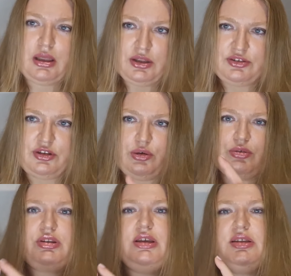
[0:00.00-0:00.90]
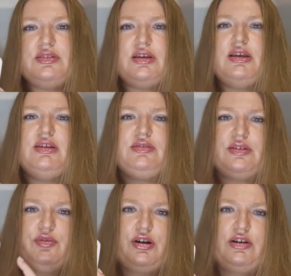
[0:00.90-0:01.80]
So this is the
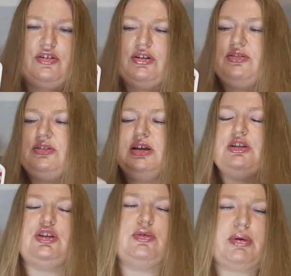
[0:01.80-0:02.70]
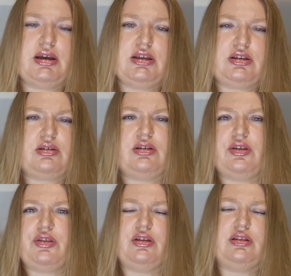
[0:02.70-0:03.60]
fragrance that you might
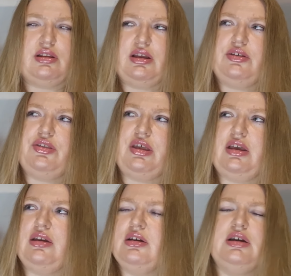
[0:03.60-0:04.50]
like say,